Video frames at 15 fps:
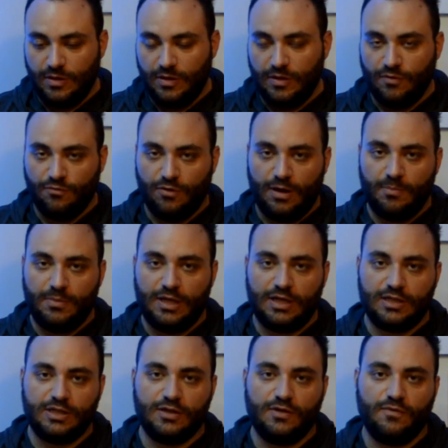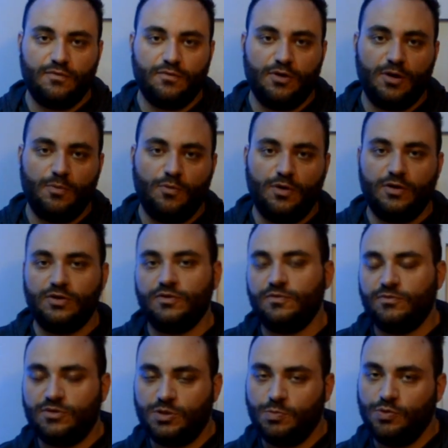remnants from one
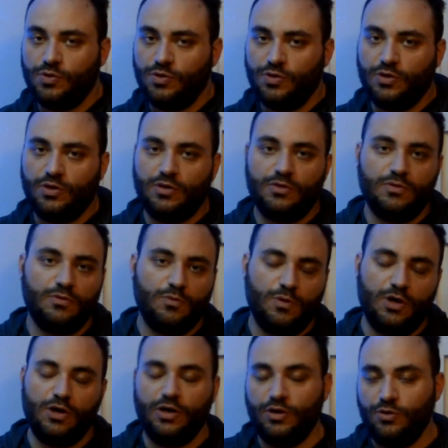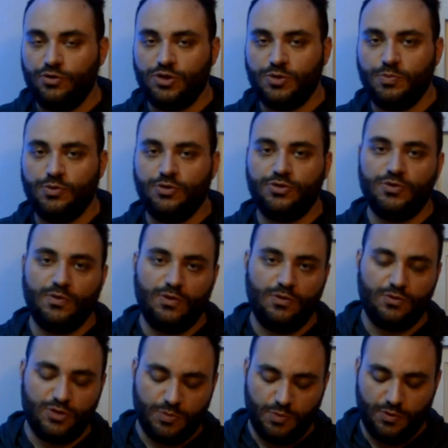spool, an old spool, to a new
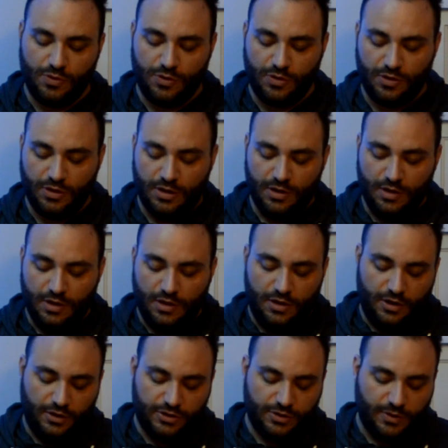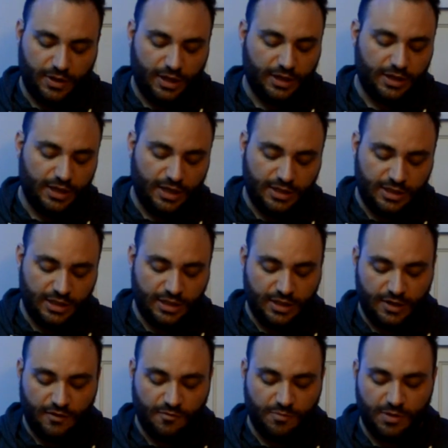spool. Also, I like the
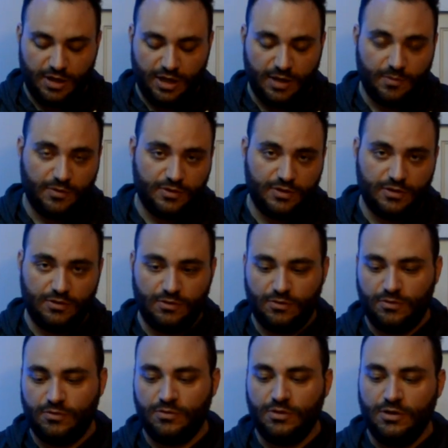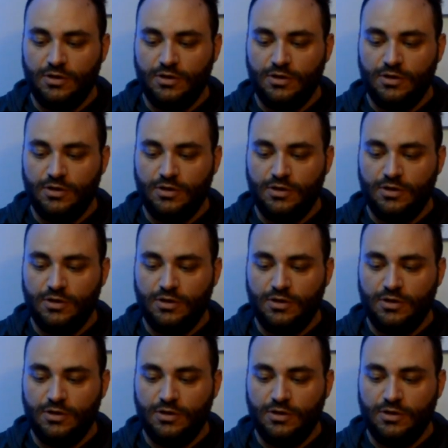idea of being able to